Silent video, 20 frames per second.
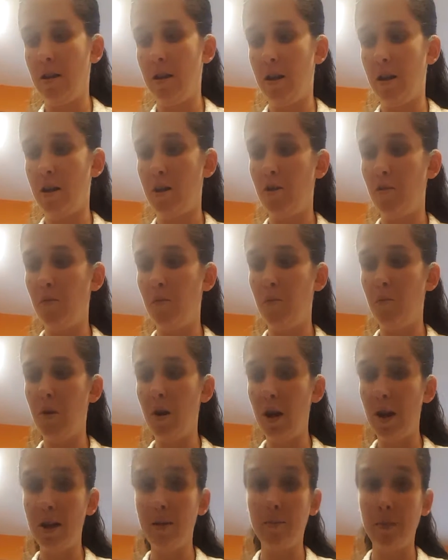And you
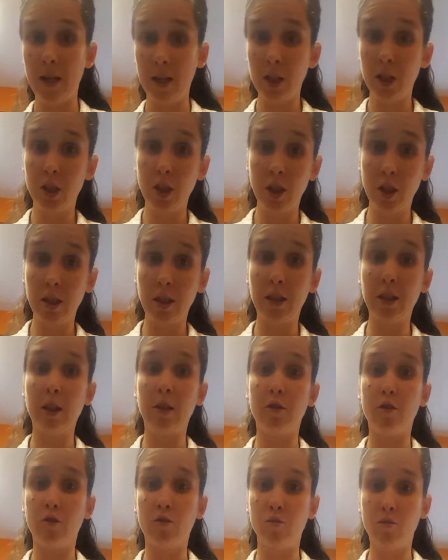want to make sure that
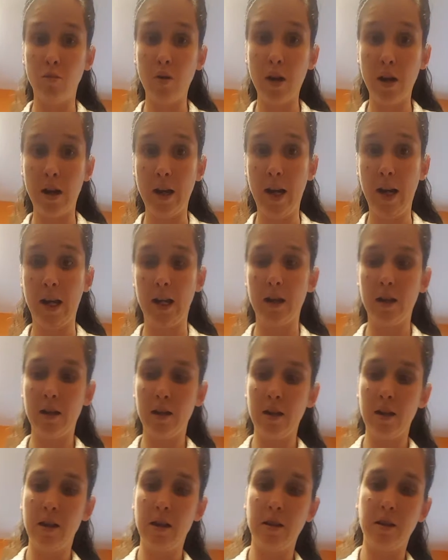they're dry.
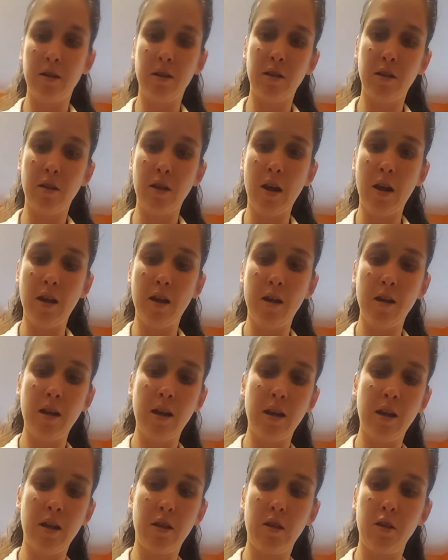
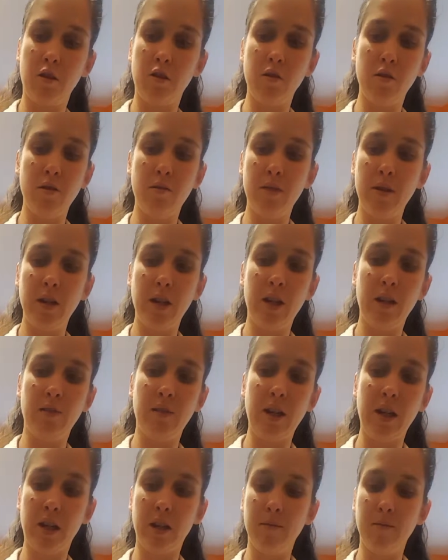You don't want to
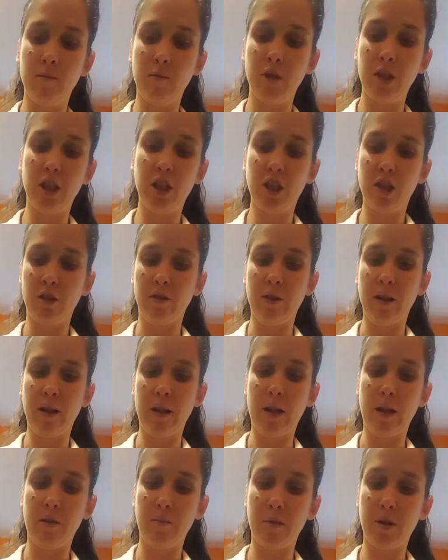have any moisture in
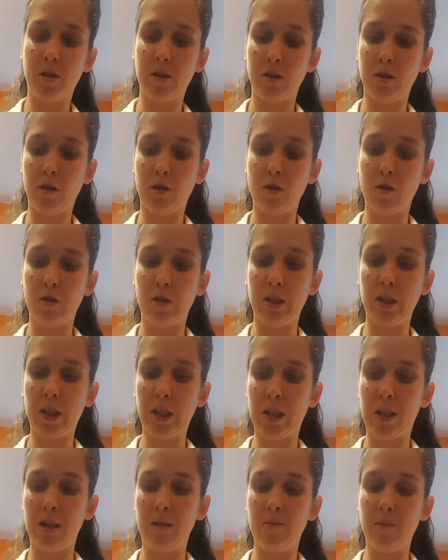there because you're going
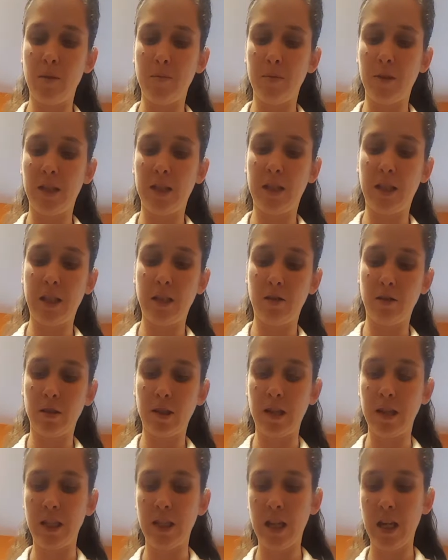to keep them in a sealed
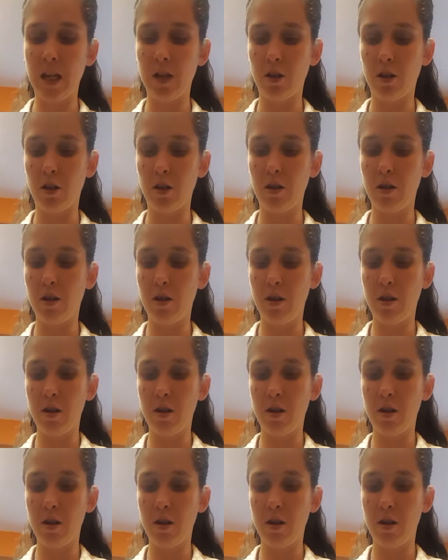container,